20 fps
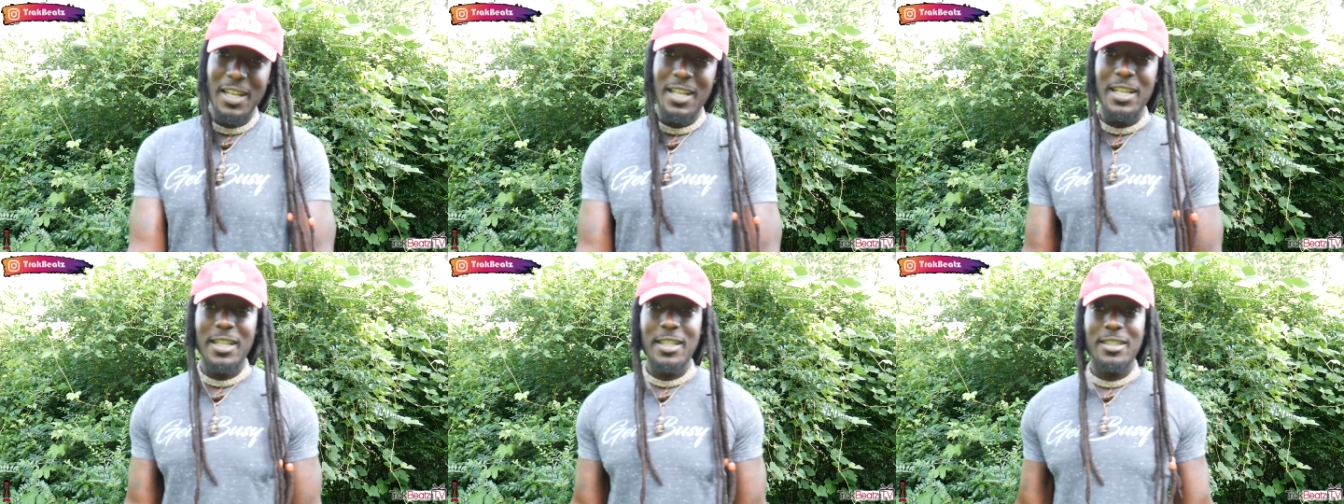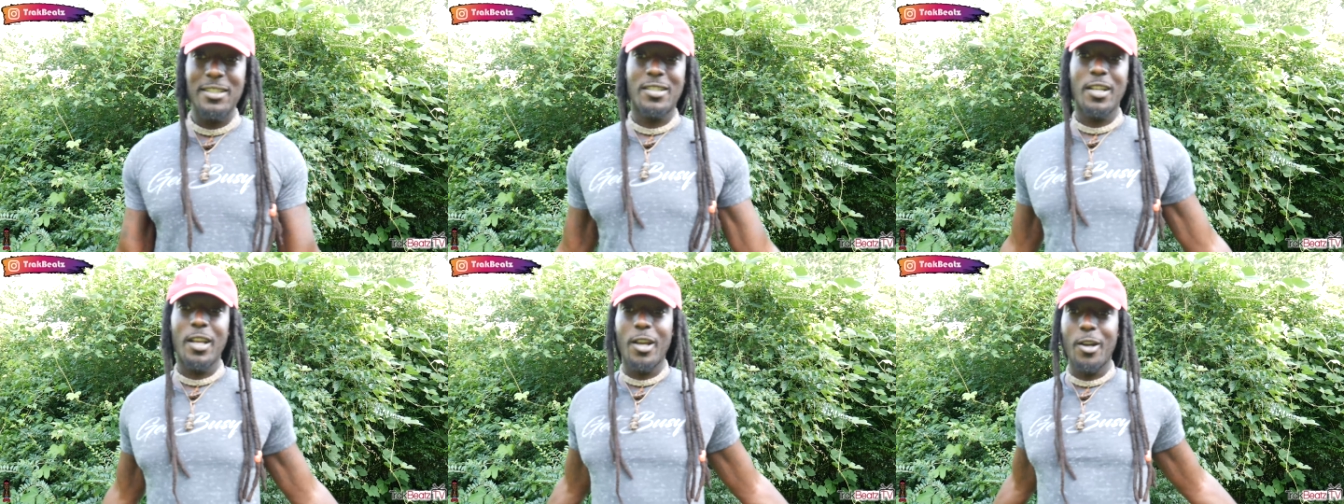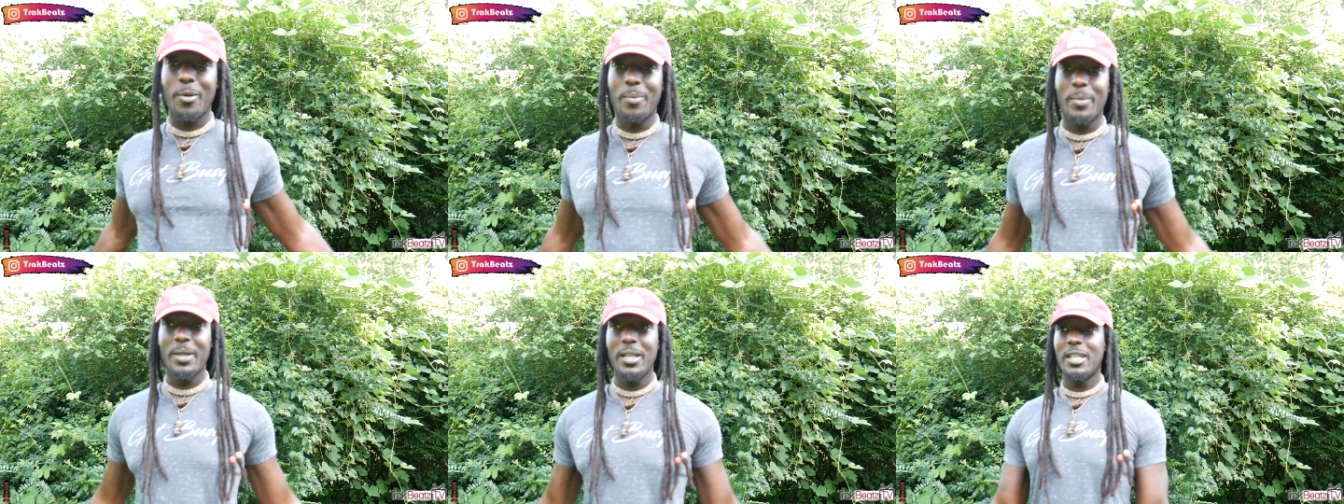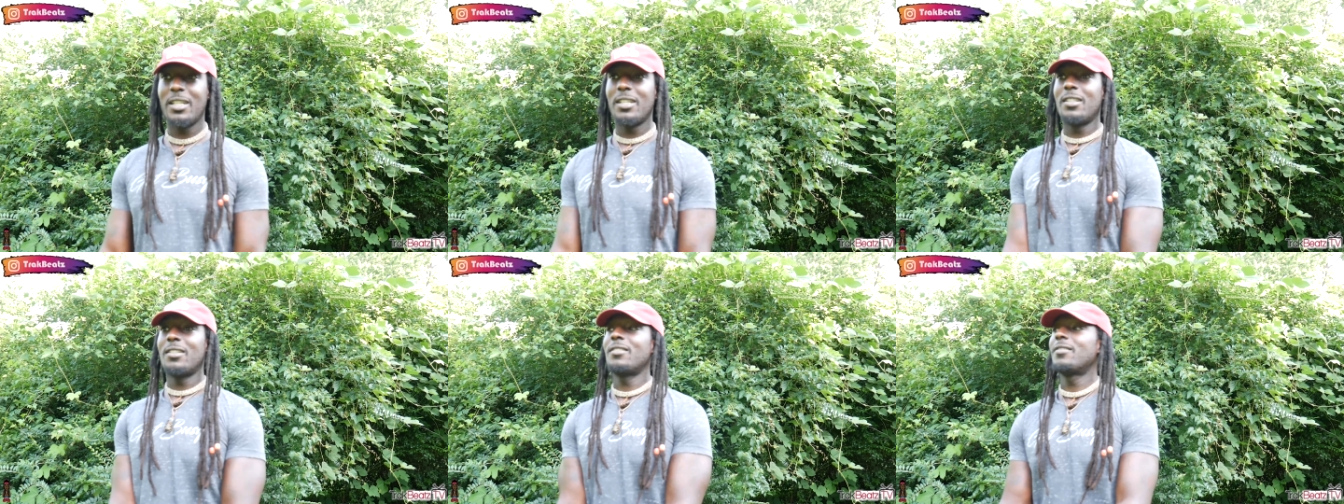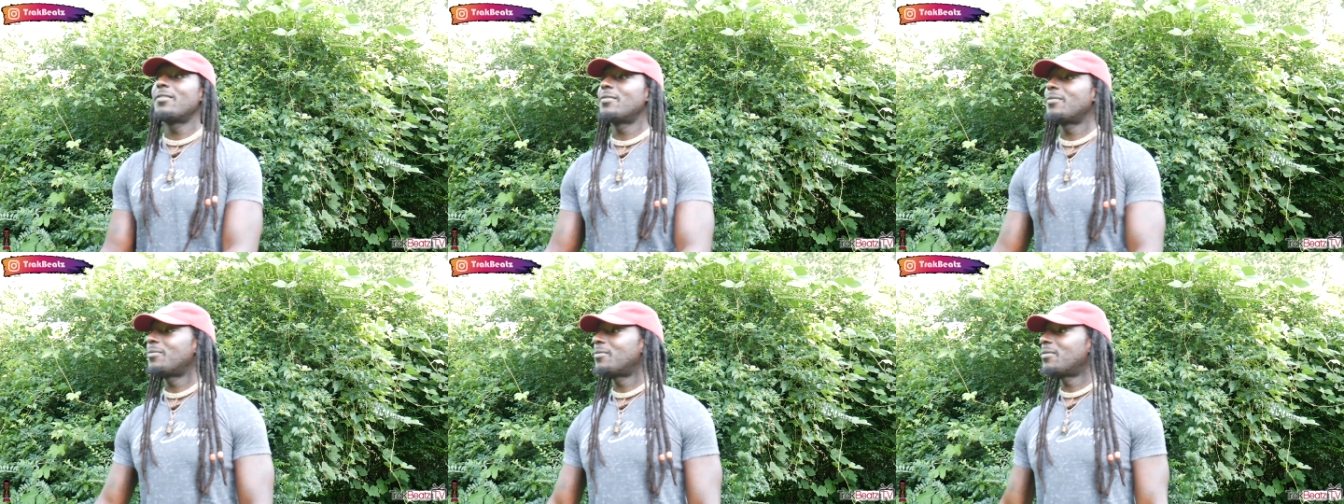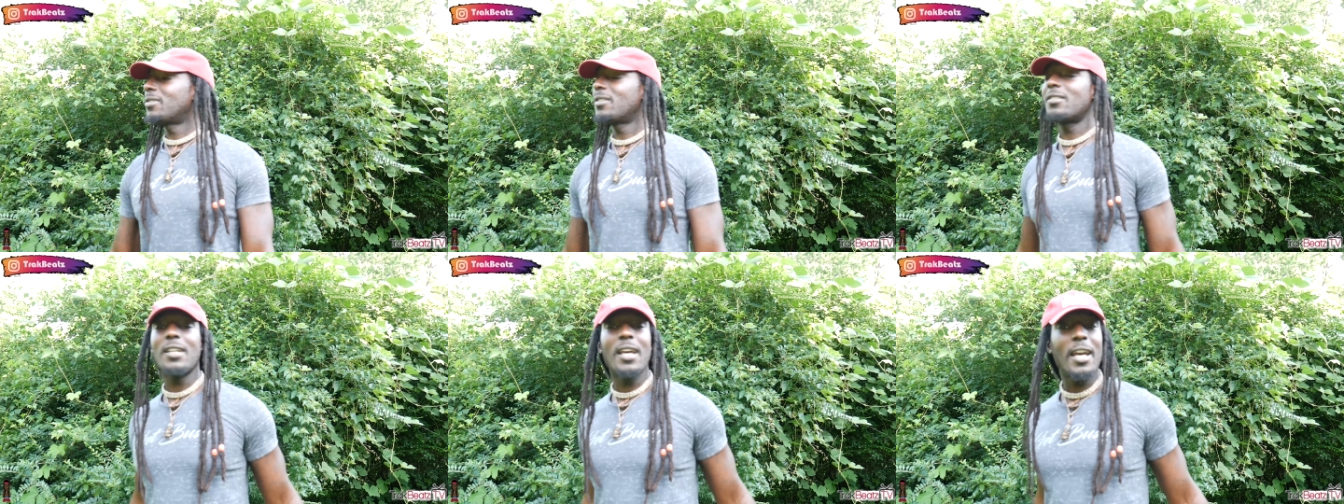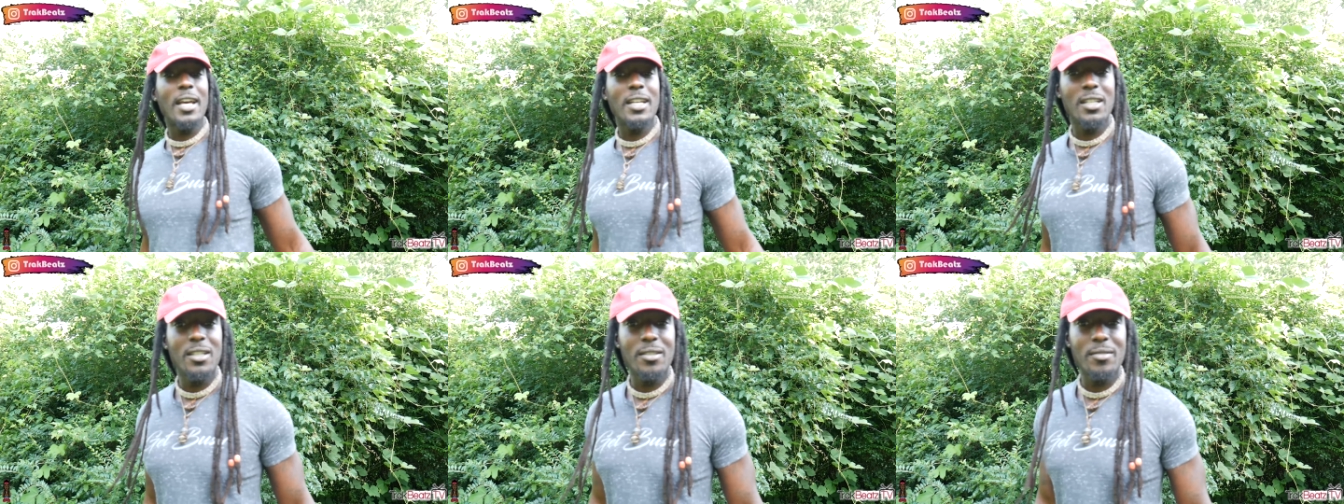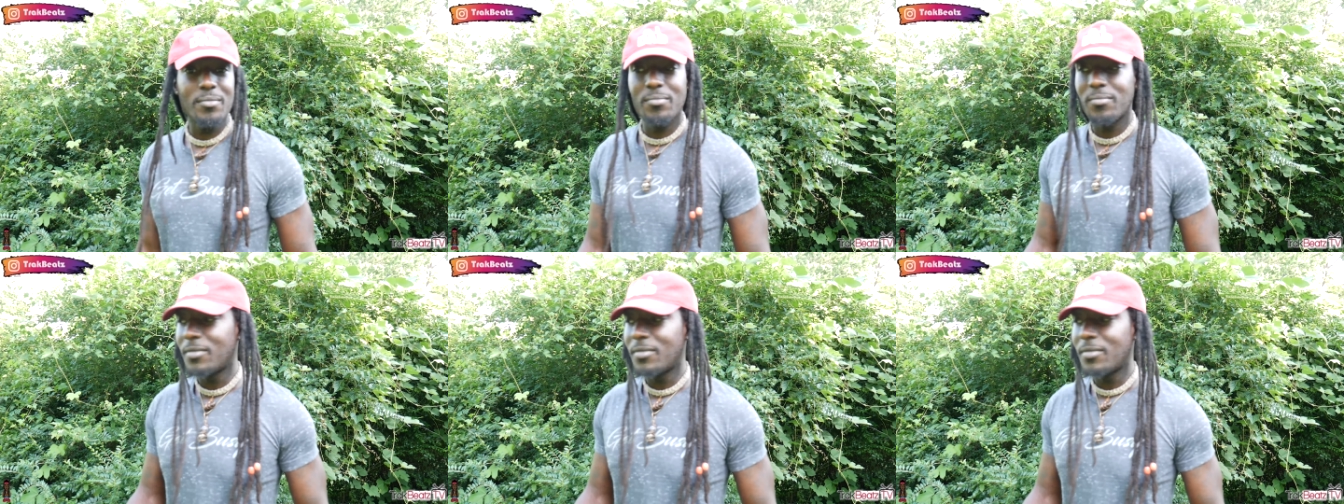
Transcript: didn't tell me, to daddy,